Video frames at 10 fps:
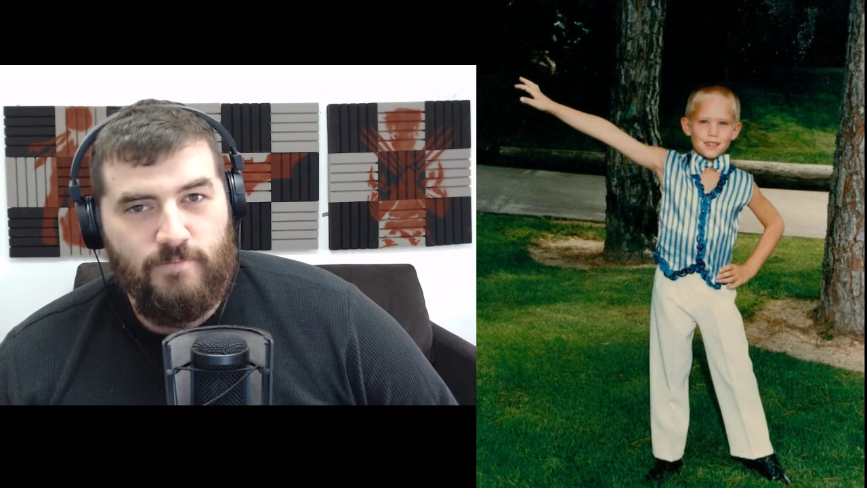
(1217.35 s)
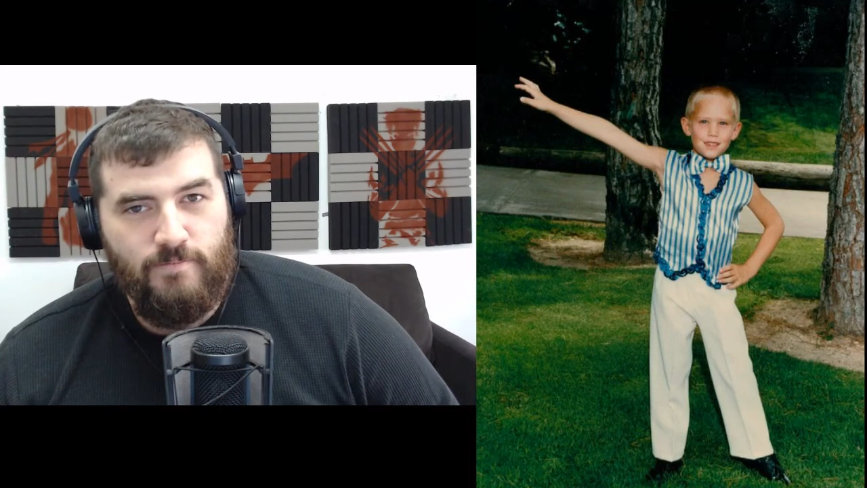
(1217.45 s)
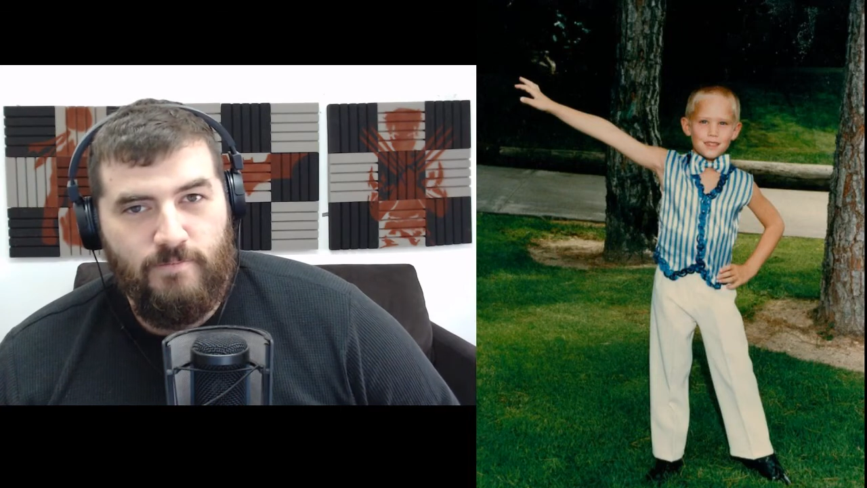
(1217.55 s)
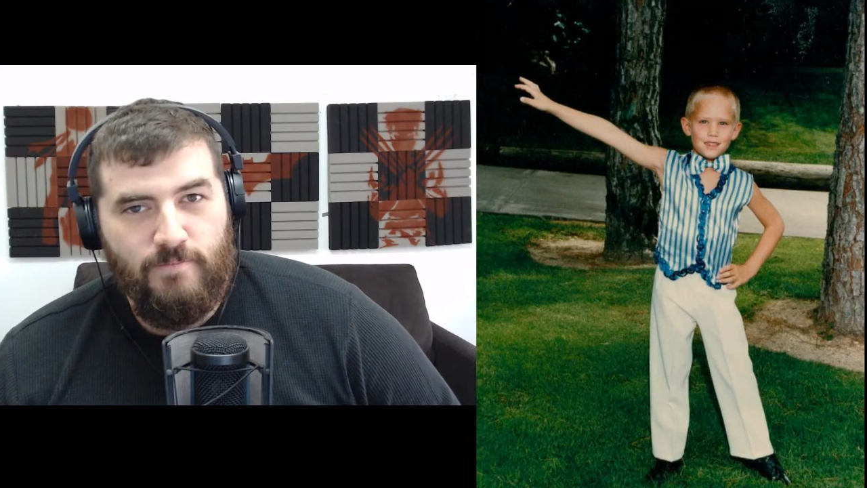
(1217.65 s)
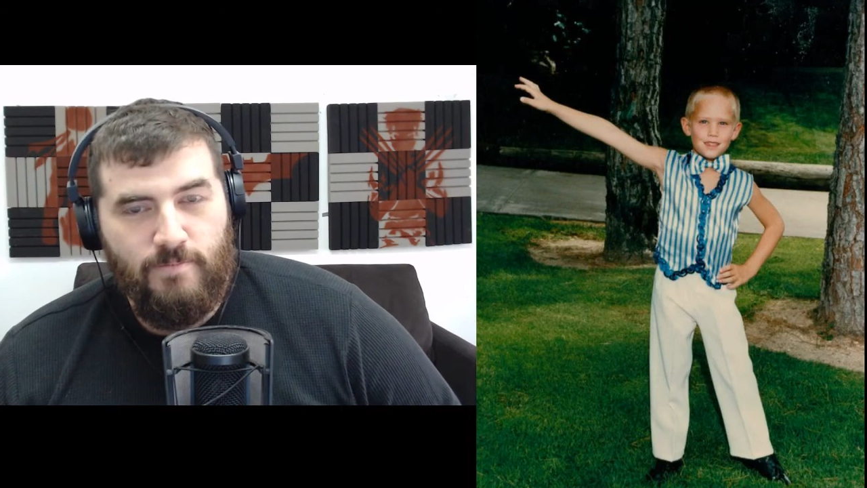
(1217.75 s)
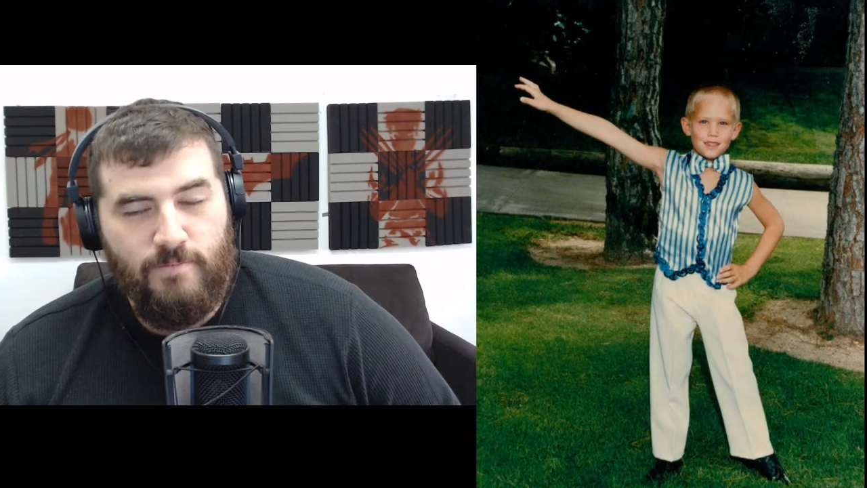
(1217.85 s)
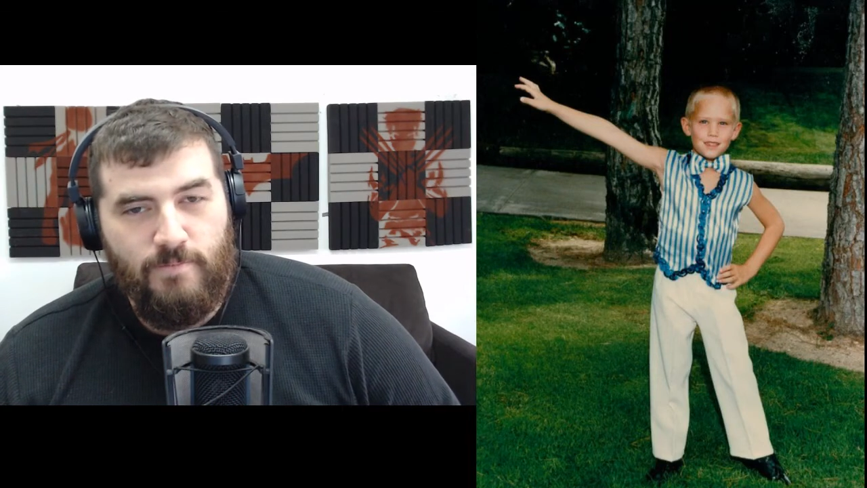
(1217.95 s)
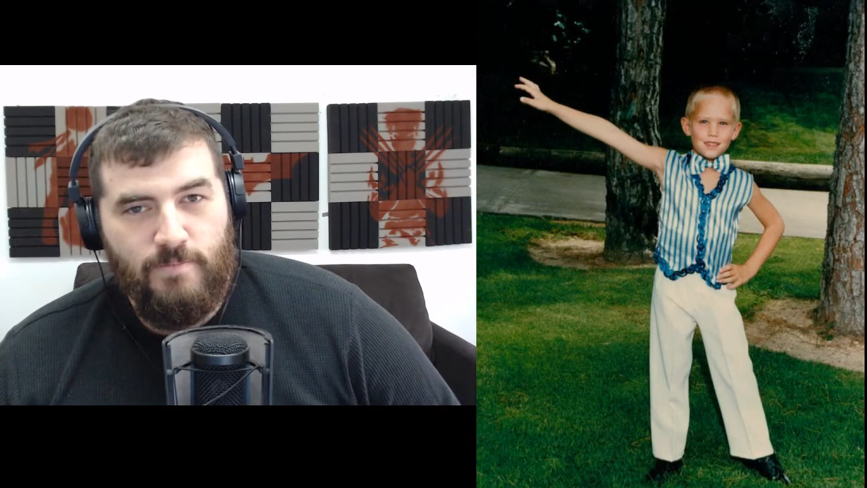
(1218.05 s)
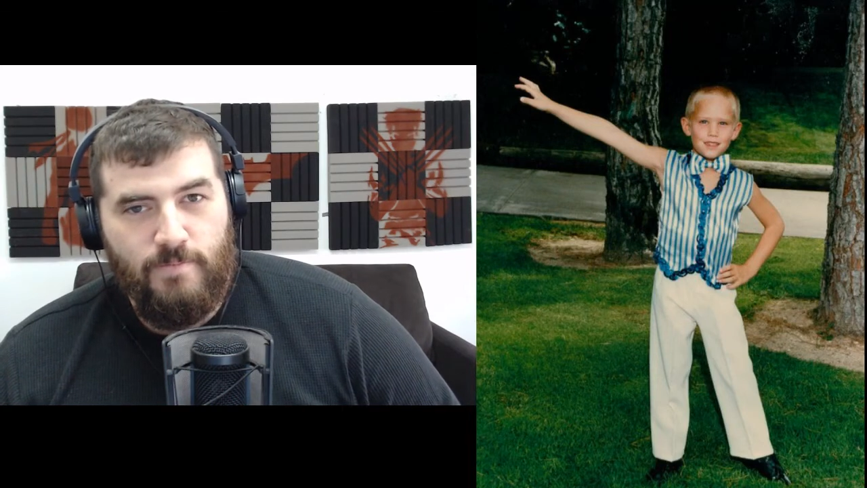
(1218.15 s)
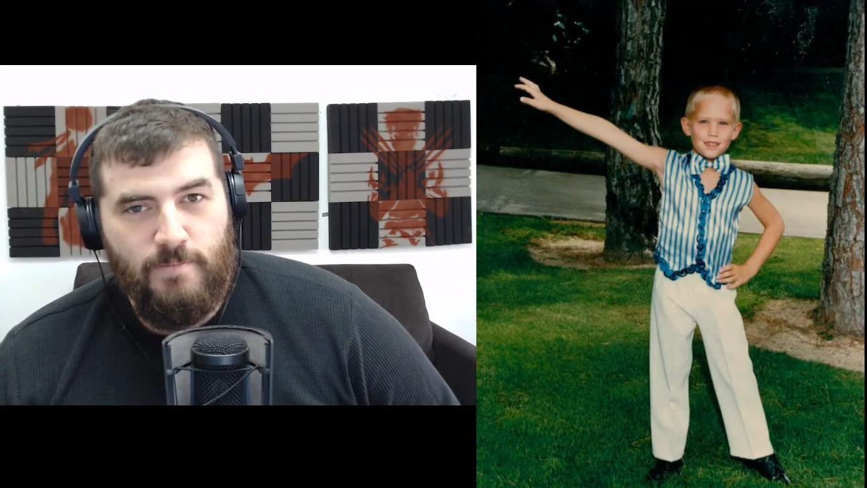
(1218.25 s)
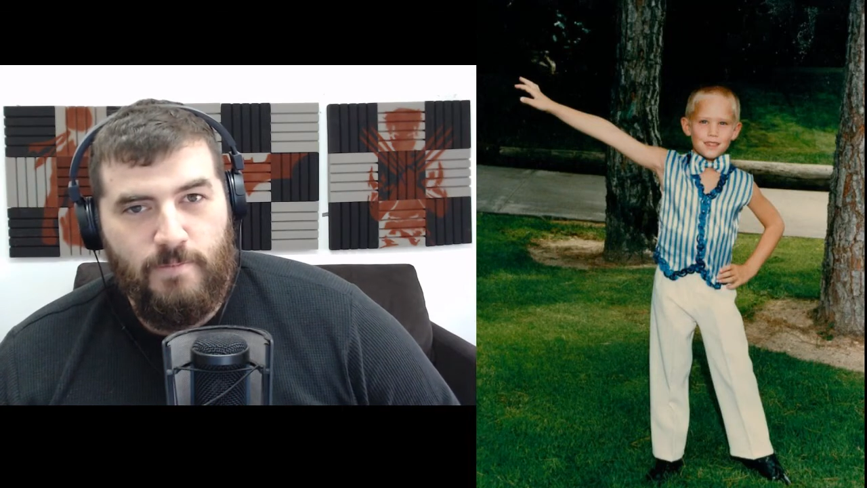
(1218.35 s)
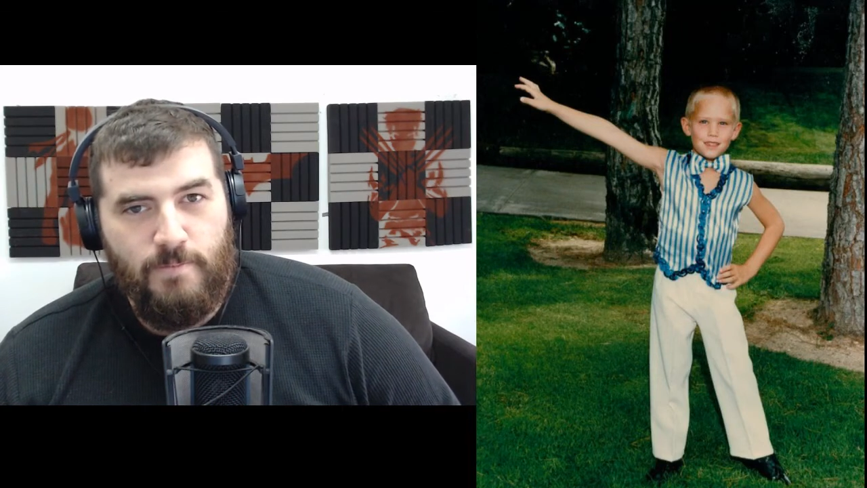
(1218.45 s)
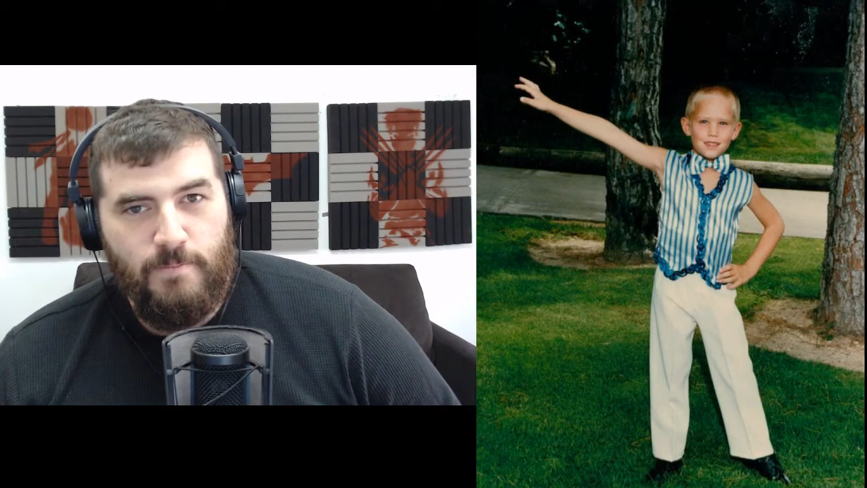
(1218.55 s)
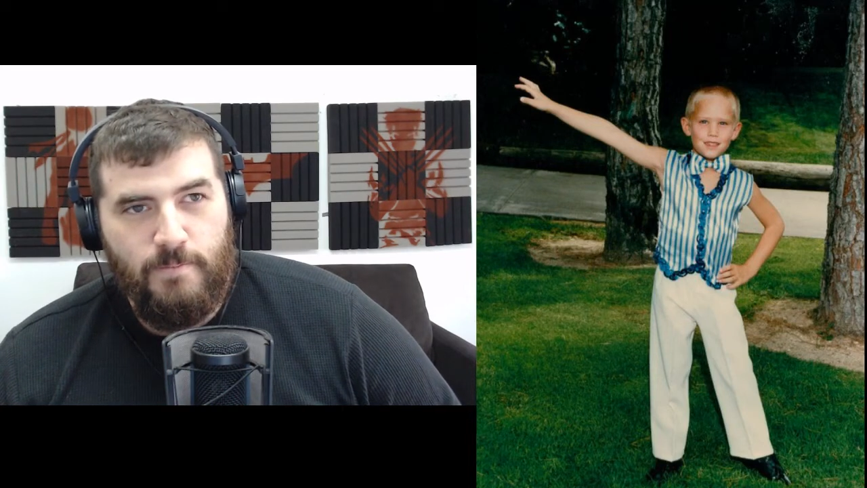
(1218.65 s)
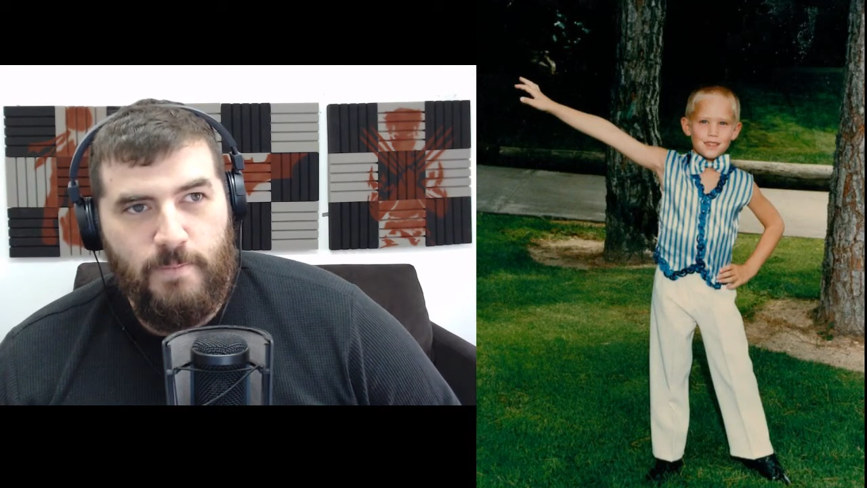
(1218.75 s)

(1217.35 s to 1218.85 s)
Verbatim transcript: and see if she remembers.